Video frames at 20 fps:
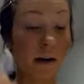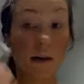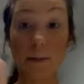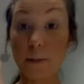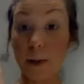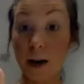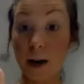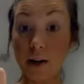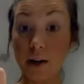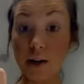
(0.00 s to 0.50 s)

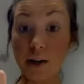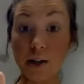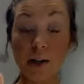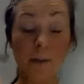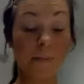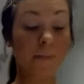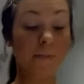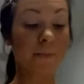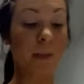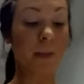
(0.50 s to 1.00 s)
brush
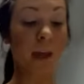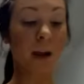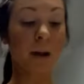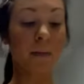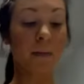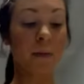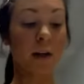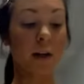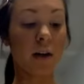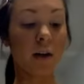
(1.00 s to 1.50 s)
and
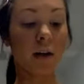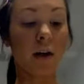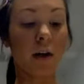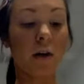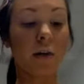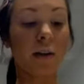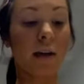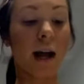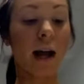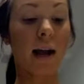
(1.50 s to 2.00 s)
I'm going to go
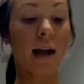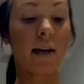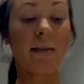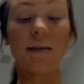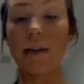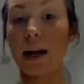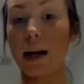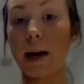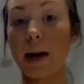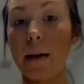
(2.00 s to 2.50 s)
with kind of
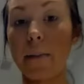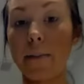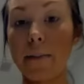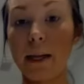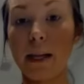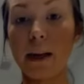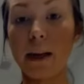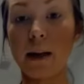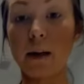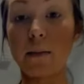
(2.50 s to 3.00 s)
like a
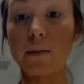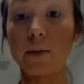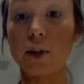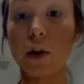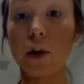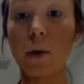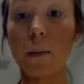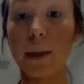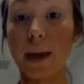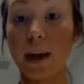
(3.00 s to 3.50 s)
medium
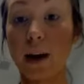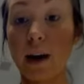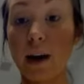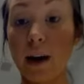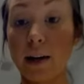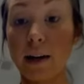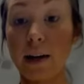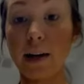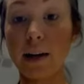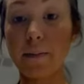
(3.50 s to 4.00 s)
taupey
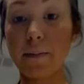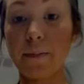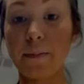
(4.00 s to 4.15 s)
color.